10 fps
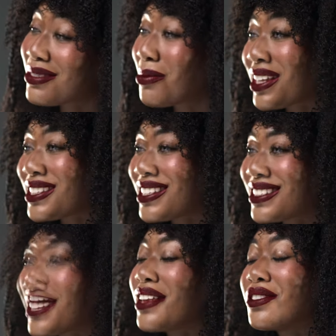to manage
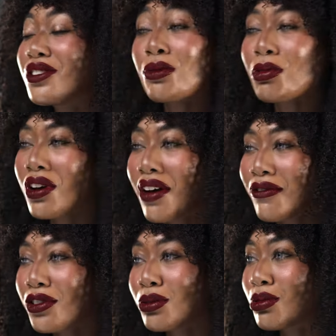and super
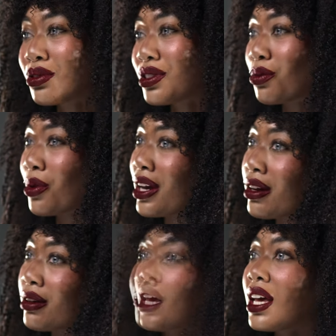comfortable to
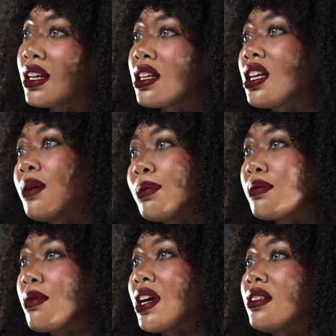wear. It keeps
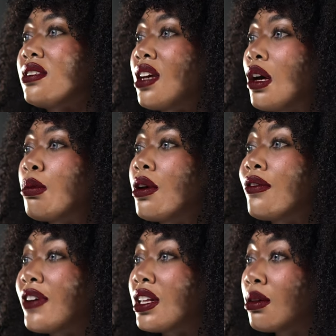my scalp
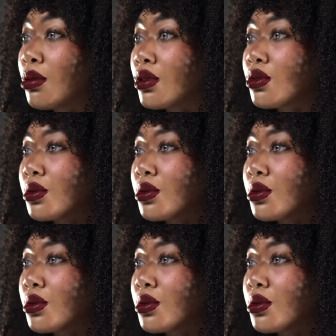available to